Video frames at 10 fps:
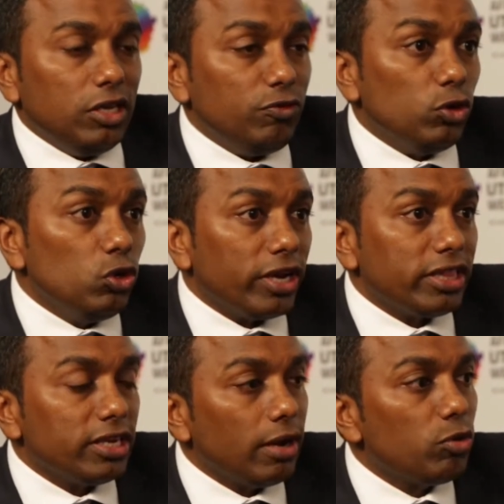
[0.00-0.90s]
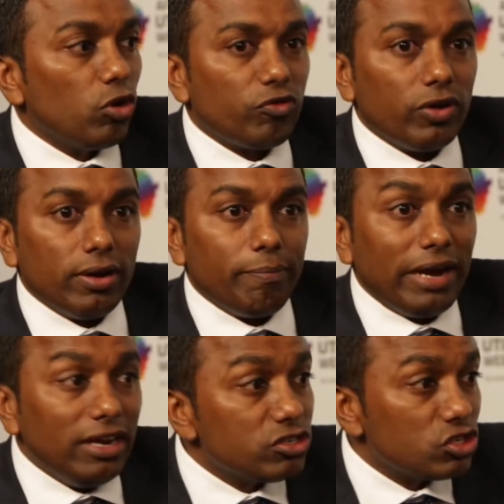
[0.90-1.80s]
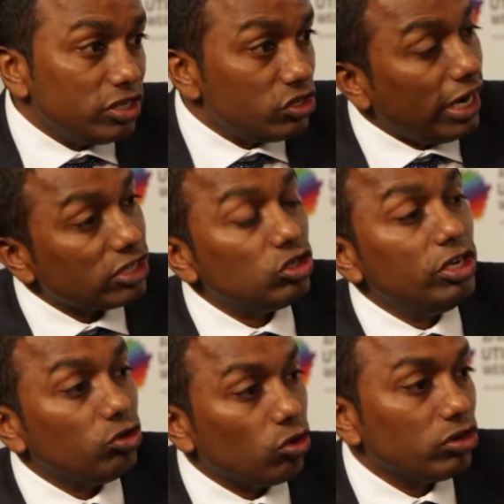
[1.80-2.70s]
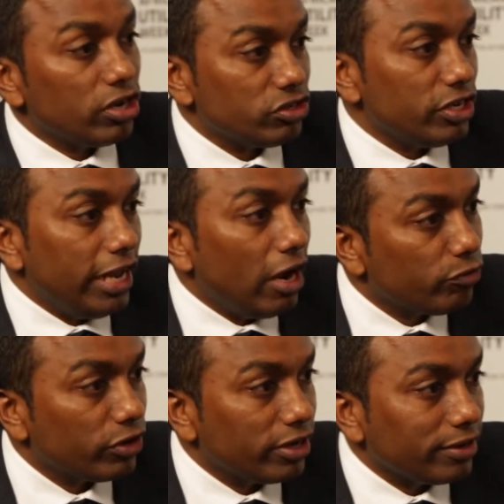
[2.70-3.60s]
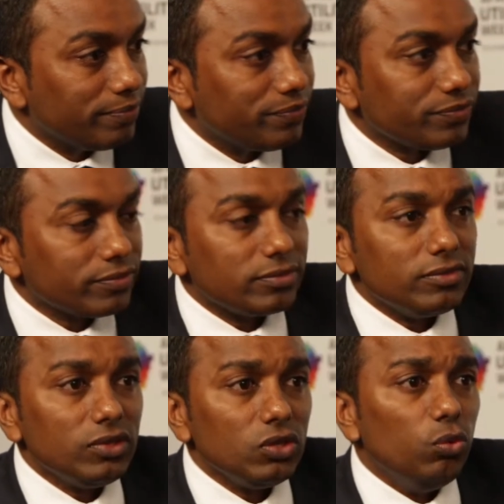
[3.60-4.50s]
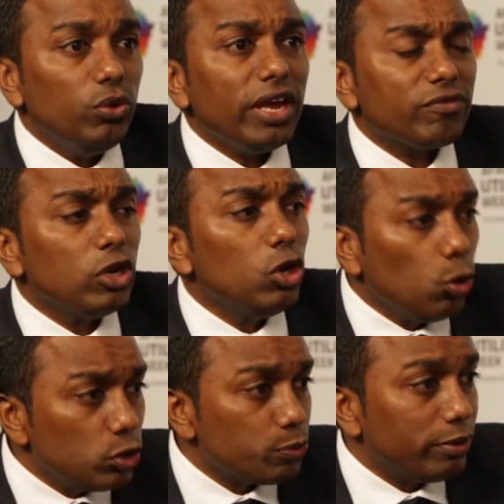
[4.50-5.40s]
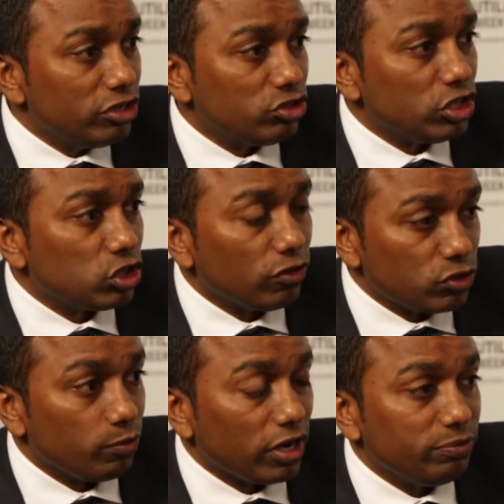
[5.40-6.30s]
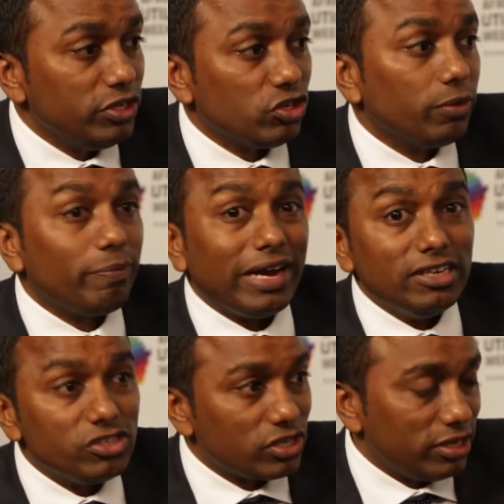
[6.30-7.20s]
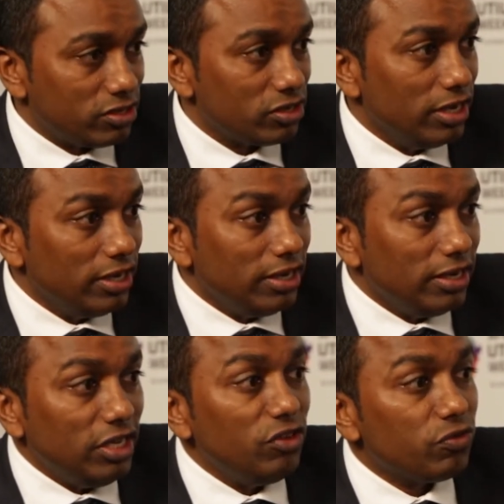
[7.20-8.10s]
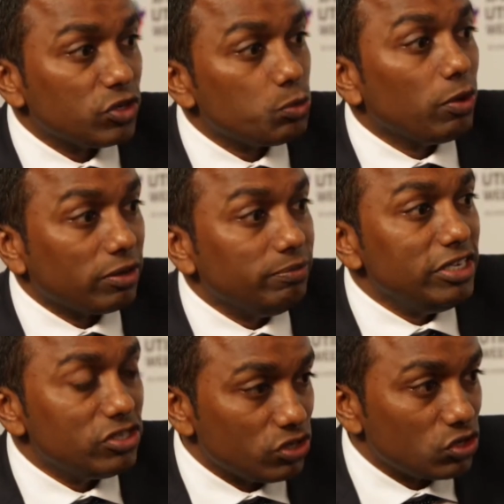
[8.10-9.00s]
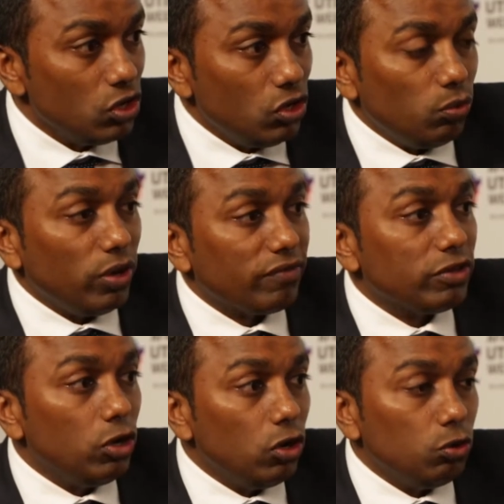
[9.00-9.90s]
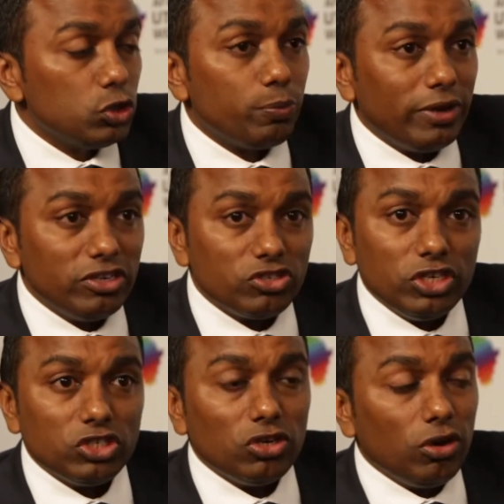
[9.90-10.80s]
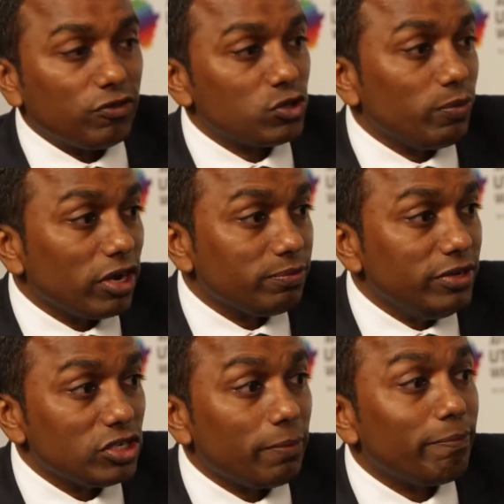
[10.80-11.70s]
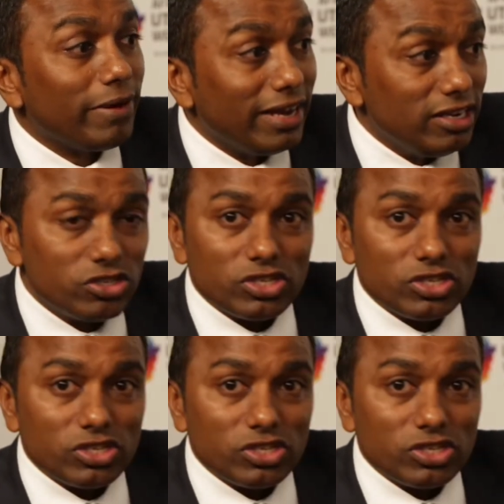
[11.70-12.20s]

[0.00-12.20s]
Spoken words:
If you look at the number of pilot sites actually rolled out in Africa, we have the lowest penetration of smart metering pilot sites. Leave smart meters, we have the lowest penetration of smart meter pilot